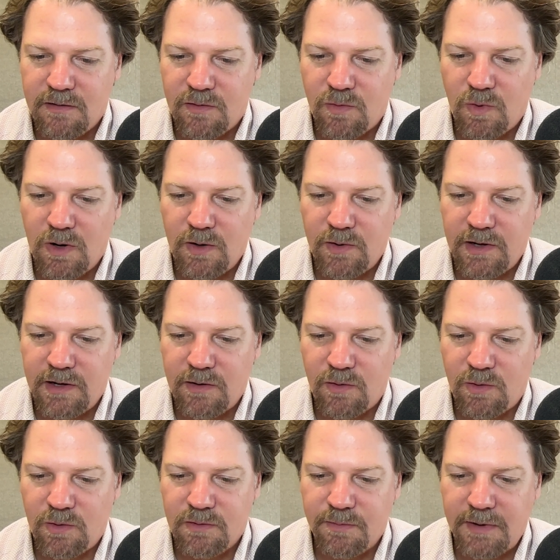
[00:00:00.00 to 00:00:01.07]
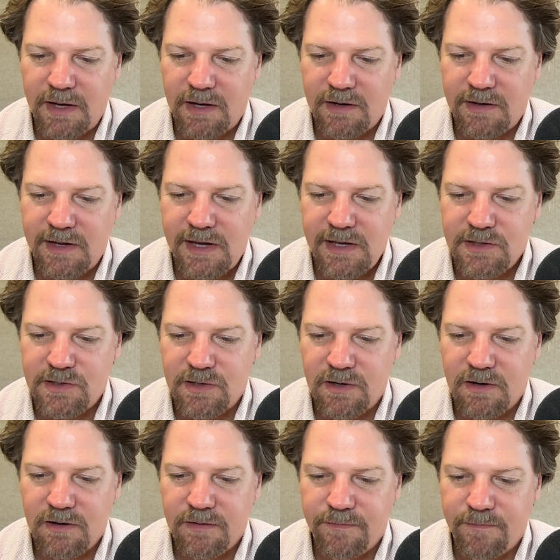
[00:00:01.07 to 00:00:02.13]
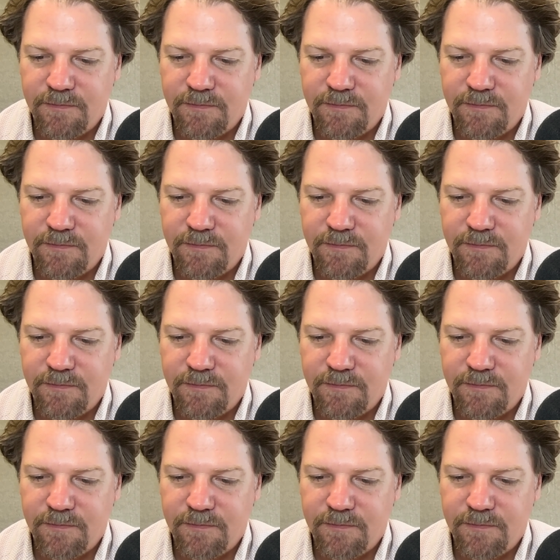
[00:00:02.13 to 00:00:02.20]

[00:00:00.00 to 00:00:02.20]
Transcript: quoted Old Man Geezer